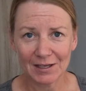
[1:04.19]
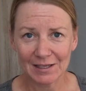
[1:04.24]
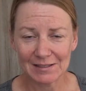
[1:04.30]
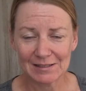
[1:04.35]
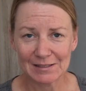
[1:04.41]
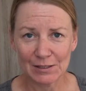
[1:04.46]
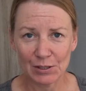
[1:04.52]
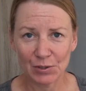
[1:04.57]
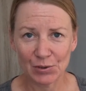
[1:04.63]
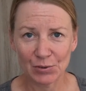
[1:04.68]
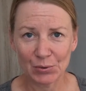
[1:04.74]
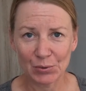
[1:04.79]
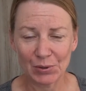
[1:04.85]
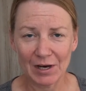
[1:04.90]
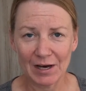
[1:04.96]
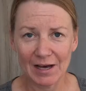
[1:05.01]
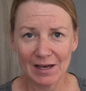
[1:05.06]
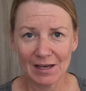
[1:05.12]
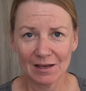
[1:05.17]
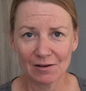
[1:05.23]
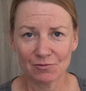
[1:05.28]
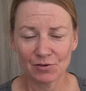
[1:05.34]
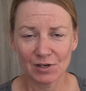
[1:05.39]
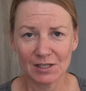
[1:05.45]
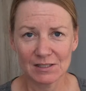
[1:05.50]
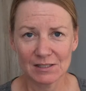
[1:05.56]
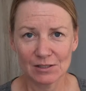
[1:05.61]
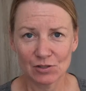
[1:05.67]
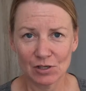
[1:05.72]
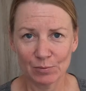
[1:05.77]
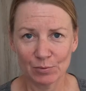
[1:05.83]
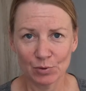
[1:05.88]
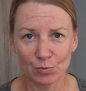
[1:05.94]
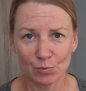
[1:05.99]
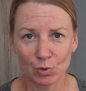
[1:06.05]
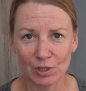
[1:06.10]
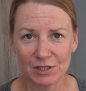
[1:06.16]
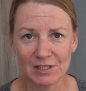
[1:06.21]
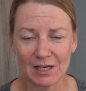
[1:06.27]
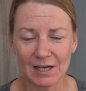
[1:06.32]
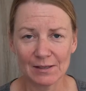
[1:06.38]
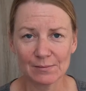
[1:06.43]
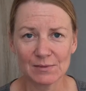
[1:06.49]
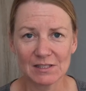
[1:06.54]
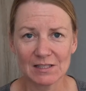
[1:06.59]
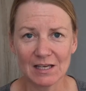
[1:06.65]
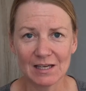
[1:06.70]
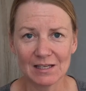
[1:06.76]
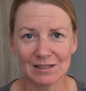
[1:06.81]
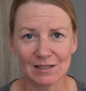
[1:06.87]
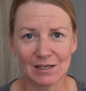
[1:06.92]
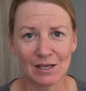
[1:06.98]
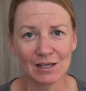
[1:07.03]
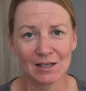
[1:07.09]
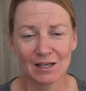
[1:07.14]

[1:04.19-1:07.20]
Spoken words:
And so I have run into trouble more times than